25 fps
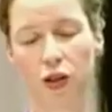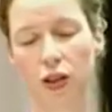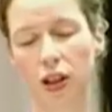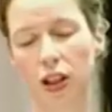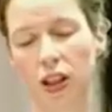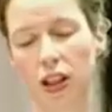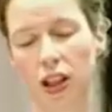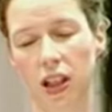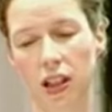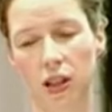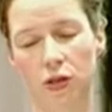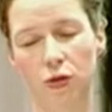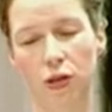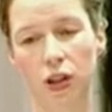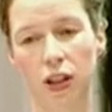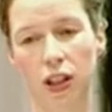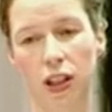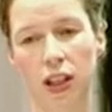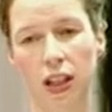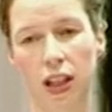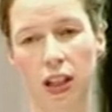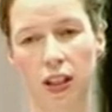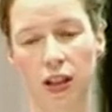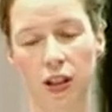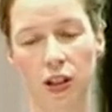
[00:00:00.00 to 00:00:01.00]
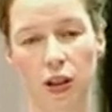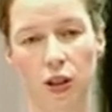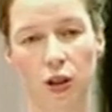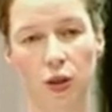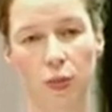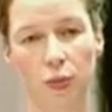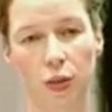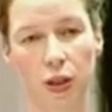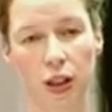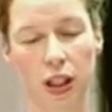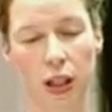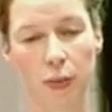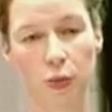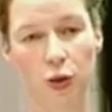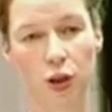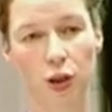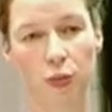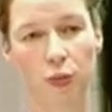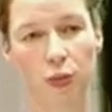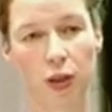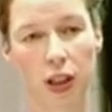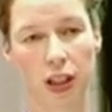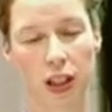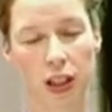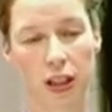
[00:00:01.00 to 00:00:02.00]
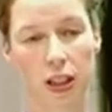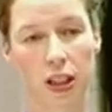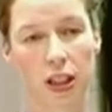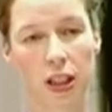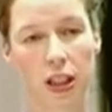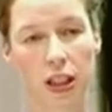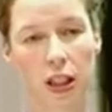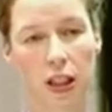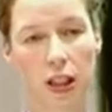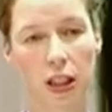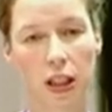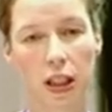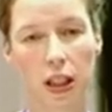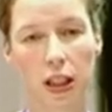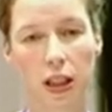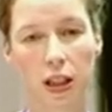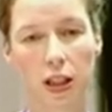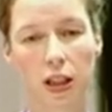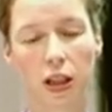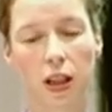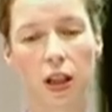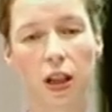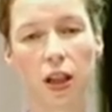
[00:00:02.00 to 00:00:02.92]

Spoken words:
that gets translated into perception, but there's a key